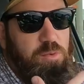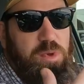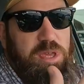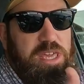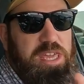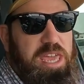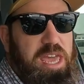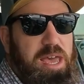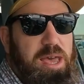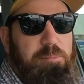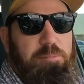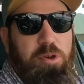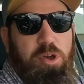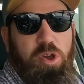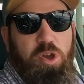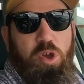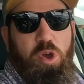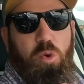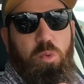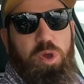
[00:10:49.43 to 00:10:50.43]
recap,
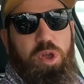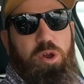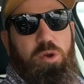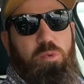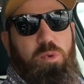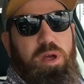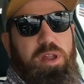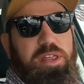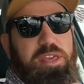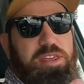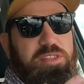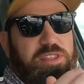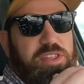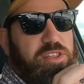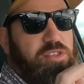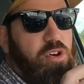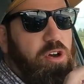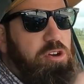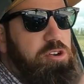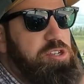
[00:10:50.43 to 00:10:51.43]
we are running
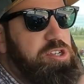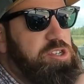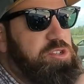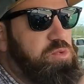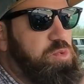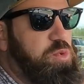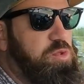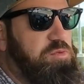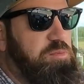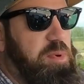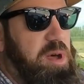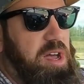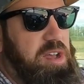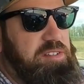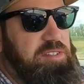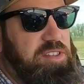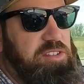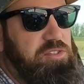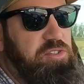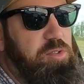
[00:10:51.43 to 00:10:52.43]
the largest roof
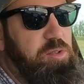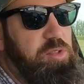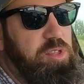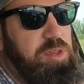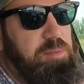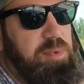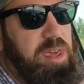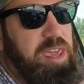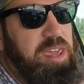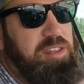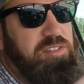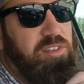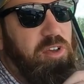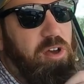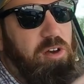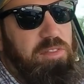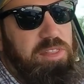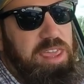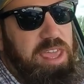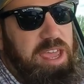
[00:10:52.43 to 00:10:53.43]
box that Thule makes
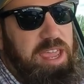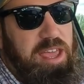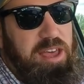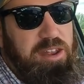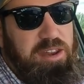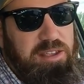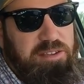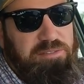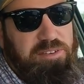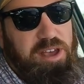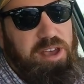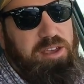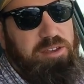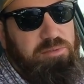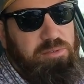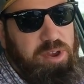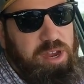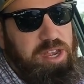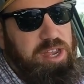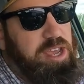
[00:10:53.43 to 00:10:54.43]
on the IONIQ 5 right